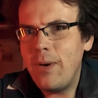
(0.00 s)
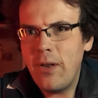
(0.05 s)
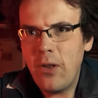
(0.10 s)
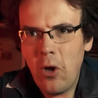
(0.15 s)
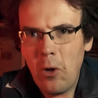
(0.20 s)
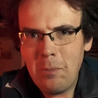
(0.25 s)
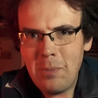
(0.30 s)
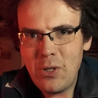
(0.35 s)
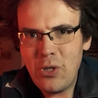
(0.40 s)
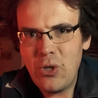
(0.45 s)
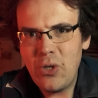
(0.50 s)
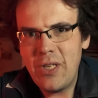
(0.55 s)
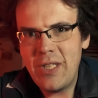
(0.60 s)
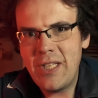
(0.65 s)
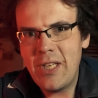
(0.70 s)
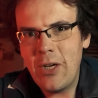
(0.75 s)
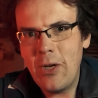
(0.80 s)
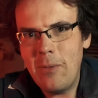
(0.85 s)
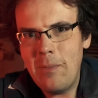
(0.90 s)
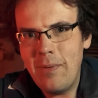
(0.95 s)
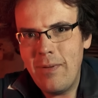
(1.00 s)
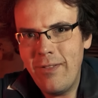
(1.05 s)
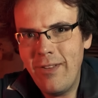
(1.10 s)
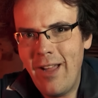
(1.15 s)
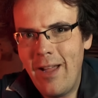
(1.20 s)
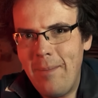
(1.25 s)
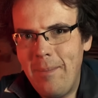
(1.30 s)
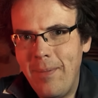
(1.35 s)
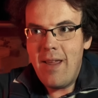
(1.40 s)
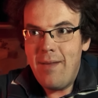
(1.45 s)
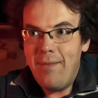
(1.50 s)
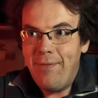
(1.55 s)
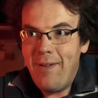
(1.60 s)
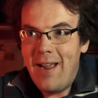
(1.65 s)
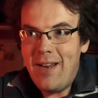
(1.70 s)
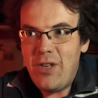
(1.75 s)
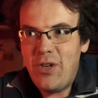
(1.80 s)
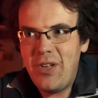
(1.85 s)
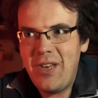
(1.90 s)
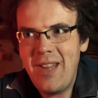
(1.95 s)
when an opportunity opens up. In
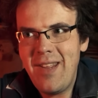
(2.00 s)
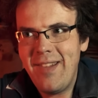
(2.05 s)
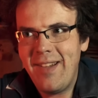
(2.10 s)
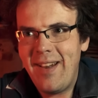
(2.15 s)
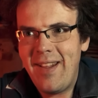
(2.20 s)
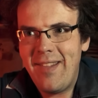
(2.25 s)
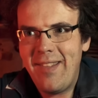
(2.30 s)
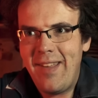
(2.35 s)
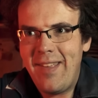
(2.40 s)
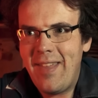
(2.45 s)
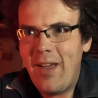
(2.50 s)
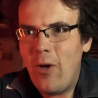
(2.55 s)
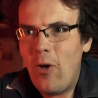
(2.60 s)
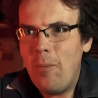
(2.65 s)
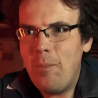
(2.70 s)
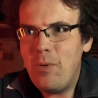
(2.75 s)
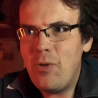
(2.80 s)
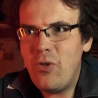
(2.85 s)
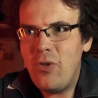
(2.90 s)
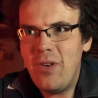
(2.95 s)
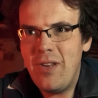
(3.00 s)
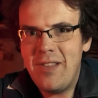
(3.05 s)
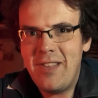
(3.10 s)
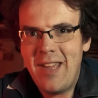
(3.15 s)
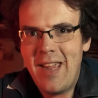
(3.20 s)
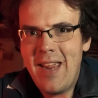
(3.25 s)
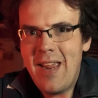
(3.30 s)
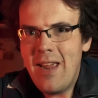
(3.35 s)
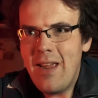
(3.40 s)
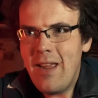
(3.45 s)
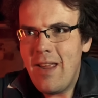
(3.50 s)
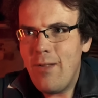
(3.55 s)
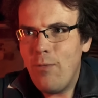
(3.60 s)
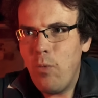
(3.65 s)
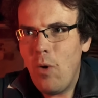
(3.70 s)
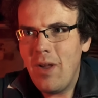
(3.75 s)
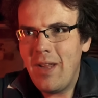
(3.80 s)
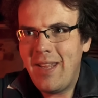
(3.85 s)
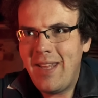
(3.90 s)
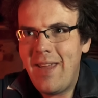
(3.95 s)
fact, you could easily see that opportunity is
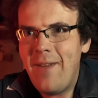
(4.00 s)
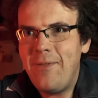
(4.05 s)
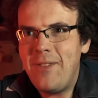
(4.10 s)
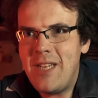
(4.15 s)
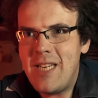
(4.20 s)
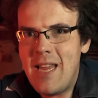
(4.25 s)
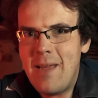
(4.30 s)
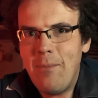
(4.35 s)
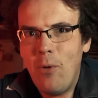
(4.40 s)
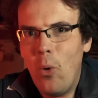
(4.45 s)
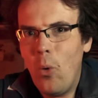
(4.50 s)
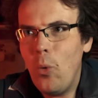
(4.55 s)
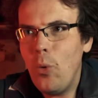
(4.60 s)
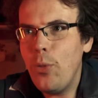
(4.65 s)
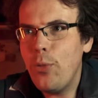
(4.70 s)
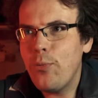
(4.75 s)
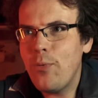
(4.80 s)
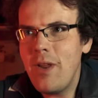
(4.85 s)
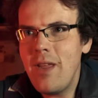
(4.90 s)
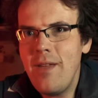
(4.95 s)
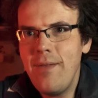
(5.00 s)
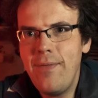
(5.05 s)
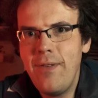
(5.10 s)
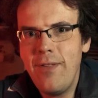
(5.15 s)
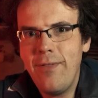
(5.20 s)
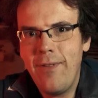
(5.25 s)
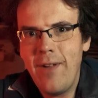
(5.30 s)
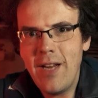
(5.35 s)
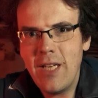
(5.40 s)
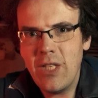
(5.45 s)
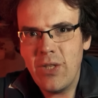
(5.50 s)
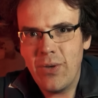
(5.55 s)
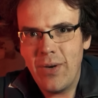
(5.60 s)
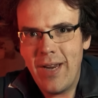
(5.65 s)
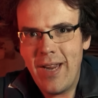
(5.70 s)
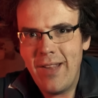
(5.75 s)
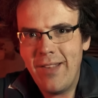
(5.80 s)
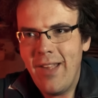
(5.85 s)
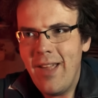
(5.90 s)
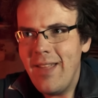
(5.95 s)
what gifted him all three of his
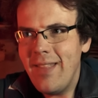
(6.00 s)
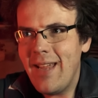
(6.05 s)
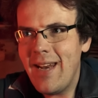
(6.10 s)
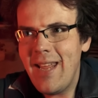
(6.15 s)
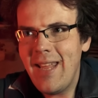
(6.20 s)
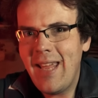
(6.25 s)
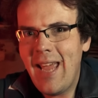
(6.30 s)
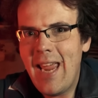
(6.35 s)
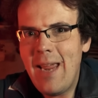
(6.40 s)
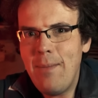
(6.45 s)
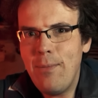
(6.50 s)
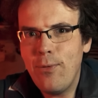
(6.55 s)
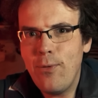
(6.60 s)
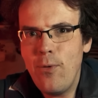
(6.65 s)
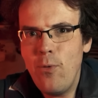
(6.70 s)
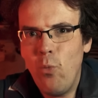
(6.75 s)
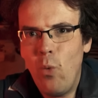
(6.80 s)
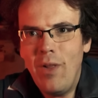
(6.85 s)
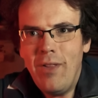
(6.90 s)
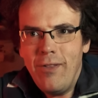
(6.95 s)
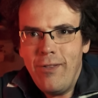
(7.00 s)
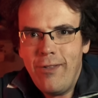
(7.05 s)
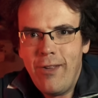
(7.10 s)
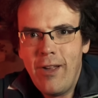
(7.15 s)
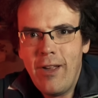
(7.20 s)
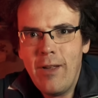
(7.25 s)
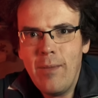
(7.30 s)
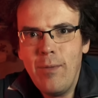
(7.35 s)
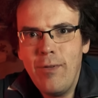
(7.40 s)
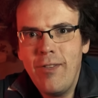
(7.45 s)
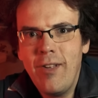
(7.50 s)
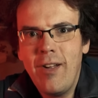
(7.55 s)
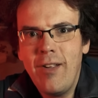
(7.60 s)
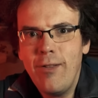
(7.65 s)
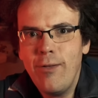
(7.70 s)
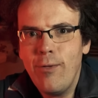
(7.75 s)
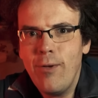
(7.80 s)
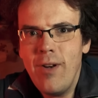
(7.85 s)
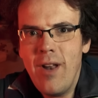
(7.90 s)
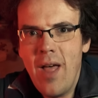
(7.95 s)
victories, that it came through one
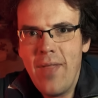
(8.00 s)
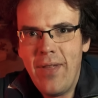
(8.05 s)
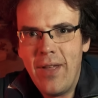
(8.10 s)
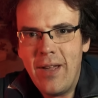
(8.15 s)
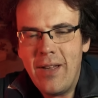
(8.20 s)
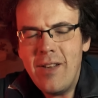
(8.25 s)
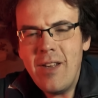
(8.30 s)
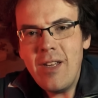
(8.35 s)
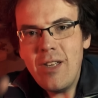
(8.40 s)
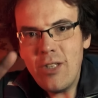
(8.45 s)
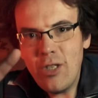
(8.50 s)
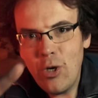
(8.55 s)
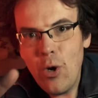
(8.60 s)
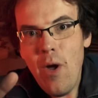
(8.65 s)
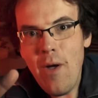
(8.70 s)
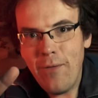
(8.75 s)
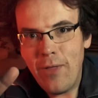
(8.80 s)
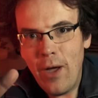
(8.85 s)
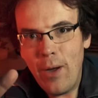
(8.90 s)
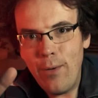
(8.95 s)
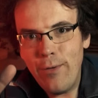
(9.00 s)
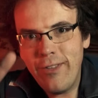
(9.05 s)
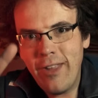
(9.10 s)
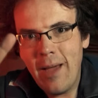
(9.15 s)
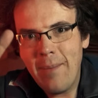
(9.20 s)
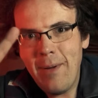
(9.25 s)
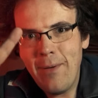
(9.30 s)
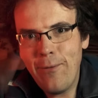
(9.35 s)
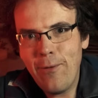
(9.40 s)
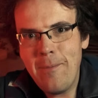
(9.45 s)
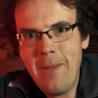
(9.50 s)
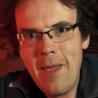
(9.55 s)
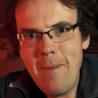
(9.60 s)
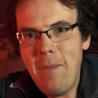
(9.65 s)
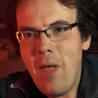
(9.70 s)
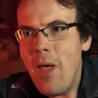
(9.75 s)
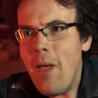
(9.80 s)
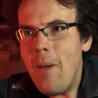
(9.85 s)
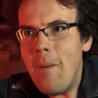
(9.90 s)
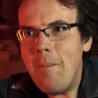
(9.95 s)
circumstance or another. Two of those coming from
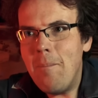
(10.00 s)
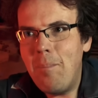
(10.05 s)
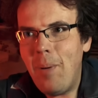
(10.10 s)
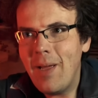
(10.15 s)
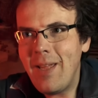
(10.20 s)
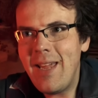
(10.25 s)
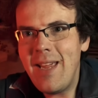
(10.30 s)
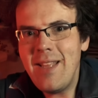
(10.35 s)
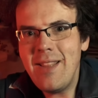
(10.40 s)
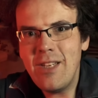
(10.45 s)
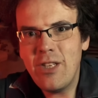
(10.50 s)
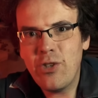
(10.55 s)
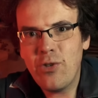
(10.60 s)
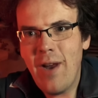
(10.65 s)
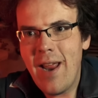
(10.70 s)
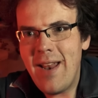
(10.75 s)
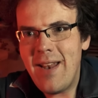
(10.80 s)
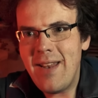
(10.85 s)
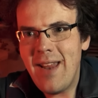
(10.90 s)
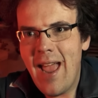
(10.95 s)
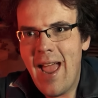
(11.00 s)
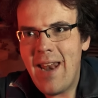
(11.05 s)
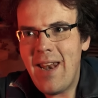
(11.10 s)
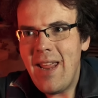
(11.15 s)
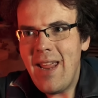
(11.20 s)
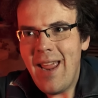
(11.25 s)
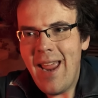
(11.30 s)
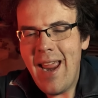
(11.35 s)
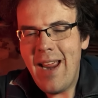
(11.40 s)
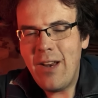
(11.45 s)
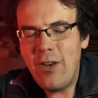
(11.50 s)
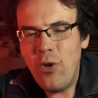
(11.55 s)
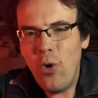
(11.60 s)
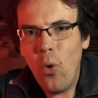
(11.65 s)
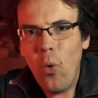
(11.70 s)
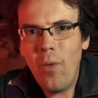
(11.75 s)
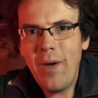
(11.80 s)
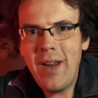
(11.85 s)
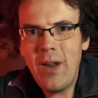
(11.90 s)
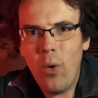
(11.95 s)
him bucking the trend and
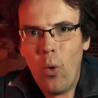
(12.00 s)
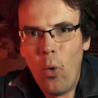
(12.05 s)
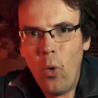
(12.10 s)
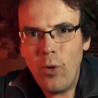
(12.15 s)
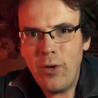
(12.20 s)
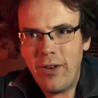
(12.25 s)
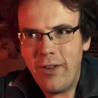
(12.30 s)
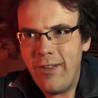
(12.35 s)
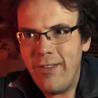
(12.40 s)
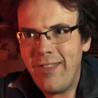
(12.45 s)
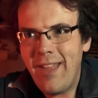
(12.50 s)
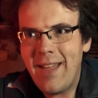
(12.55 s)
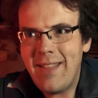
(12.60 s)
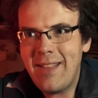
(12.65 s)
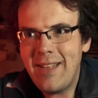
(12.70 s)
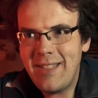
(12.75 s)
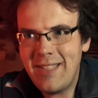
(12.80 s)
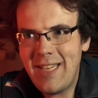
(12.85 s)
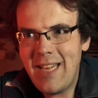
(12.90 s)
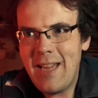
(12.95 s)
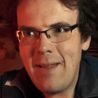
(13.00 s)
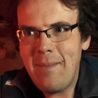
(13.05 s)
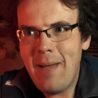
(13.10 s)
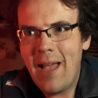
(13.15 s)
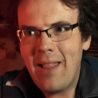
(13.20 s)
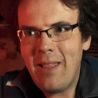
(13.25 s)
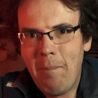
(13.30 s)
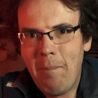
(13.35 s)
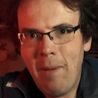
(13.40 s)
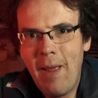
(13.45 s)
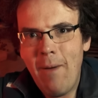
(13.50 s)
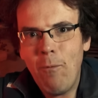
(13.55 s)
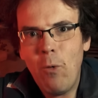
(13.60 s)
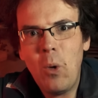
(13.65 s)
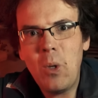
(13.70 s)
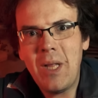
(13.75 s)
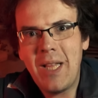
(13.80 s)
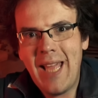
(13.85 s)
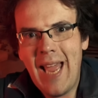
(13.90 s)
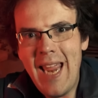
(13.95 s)
ignoring orders that the team pit
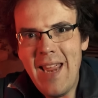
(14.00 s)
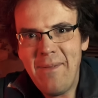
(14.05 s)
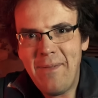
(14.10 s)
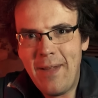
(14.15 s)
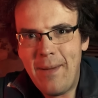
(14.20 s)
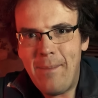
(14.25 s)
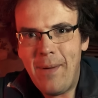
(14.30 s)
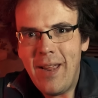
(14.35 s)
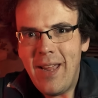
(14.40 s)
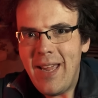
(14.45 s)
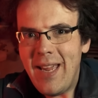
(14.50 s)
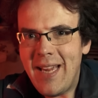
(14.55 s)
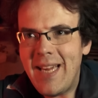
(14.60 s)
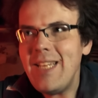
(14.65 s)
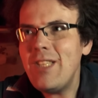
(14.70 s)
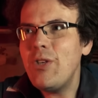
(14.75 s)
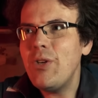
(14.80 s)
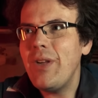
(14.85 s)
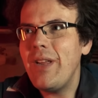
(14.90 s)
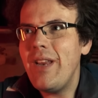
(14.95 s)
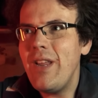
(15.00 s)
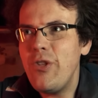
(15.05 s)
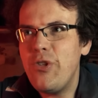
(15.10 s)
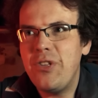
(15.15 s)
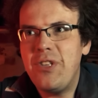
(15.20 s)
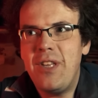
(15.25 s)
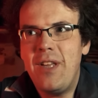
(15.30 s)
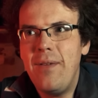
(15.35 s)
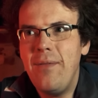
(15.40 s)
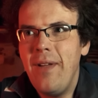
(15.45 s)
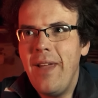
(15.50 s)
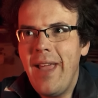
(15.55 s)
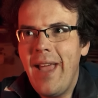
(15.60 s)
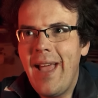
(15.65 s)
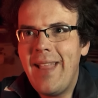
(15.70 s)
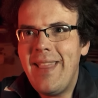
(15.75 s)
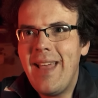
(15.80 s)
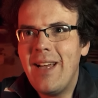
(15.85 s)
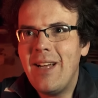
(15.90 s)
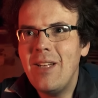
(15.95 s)
wall gave him. He took initiative,
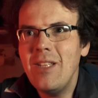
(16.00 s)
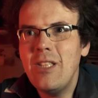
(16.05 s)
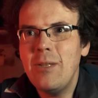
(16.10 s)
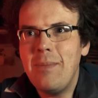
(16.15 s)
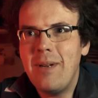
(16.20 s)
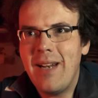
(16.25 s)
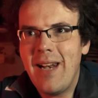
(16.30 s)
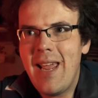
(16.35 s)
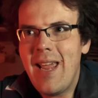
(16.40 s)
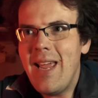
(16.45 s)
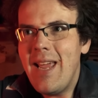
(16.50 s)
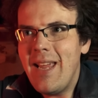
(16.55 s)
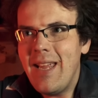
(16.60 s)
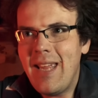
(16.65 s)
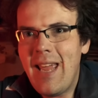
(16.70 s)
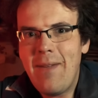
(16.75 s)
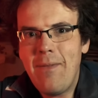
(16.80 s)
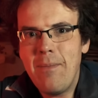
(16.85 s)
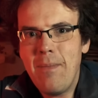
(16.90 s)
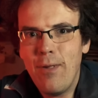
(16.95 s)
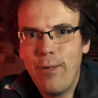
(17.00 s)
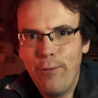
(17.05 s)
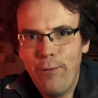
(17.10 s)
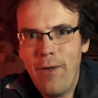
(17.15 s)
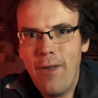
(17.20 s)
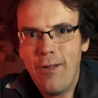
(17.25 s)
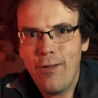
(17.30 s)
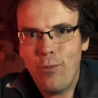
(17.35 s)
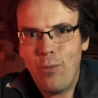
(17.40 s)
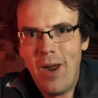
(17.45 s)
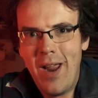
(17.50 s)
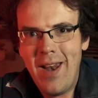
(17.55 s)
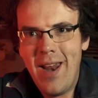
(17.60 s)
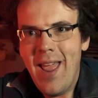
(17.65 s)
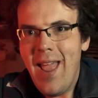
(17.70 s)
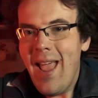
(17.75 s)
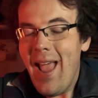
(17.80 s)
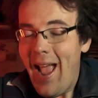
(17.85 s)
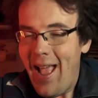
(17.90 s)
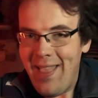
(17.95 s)
and that ultimately gave him his first win,
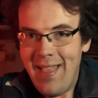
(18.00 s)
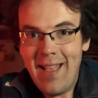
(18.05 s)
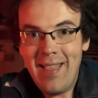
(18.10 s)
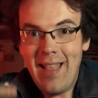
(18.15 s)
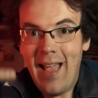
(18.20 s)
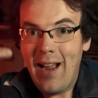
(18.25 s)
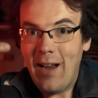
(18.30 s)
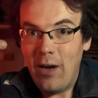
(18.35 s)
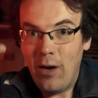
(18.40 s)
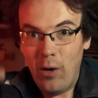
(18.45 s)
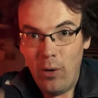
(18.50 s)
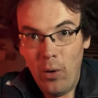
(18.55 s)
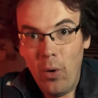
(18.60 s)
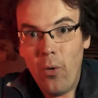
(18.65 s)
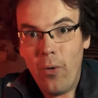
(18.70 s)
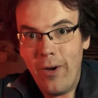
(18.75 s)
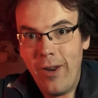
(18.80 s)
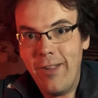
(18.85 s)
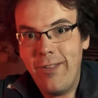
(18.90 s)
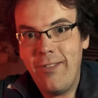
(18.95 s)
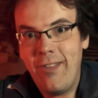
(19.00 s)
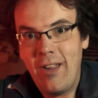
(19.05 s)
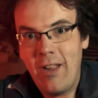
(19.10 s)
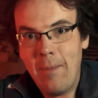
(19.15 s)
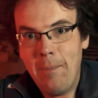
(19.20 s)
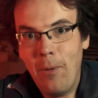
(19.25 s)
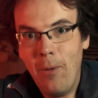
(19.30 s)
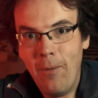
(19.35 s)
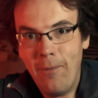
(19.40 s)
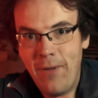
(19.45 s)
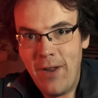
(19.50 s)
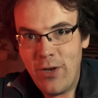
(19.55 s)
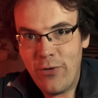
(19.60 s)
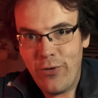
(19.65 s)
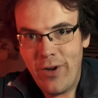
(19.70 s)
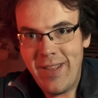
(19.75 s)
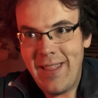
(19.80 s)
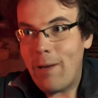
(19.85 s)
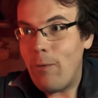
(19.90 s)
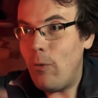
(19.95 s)
and then that glorious Singapore
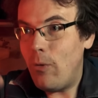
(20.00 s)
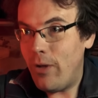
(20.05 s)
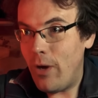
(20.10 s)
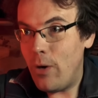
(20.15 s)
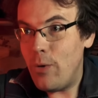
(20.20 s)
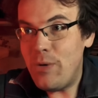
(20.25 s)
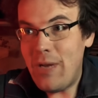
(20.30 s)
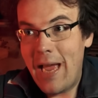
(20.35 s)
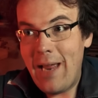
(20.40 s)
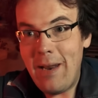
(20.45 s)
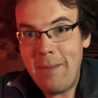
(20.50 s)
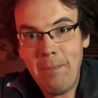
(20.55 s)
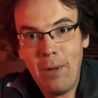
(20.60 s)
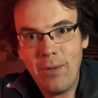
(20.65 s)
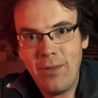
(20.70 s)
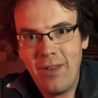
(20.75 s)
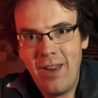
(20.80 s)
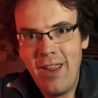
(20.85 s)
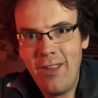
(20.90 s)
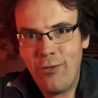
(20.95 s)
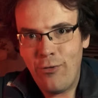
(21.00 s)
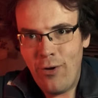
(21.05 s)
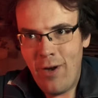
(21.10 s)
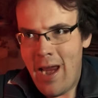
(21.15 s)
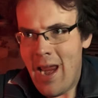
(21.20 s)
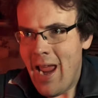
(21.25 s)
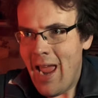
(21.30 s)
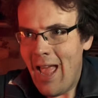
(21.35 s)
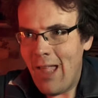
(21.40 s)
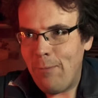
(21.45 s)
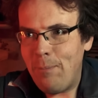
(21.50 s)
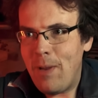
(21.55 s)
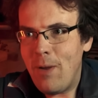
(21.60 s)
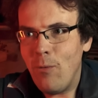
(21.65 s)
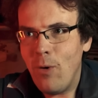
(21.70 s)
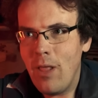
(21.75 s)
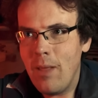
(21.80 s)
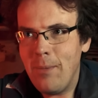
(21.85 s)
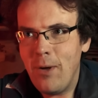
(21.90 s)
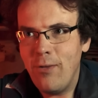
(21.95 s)
victory that will go down in modern history as being
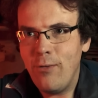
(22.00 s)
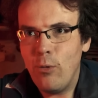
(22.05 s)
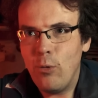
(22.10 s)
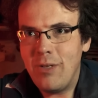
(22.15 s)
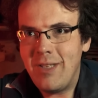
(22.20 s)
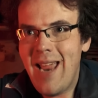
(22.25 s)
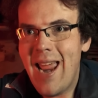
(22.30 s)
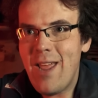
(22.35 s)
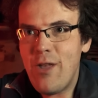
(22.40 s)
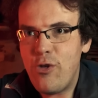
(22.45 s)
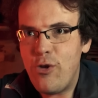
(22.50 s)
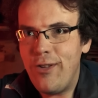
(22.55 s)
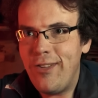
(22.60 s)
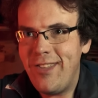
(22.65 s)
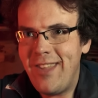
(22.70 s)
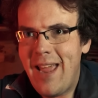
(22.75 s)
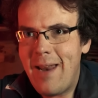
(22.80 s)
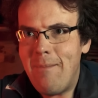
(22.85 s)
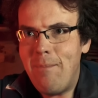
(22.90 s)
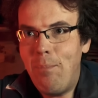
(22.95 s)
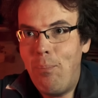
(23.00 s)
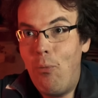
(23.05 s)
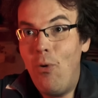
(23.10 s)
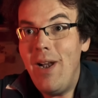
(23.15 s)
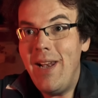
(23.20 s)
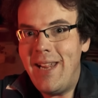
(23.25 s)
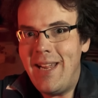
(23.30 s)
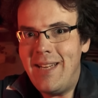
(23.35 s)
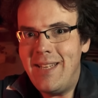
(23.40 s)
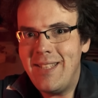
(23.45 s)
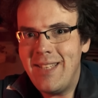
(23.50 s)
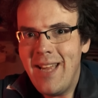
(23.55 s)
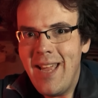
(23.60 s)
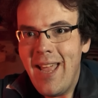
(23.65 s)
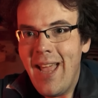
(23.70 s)
one of the most audacious yet brilliant.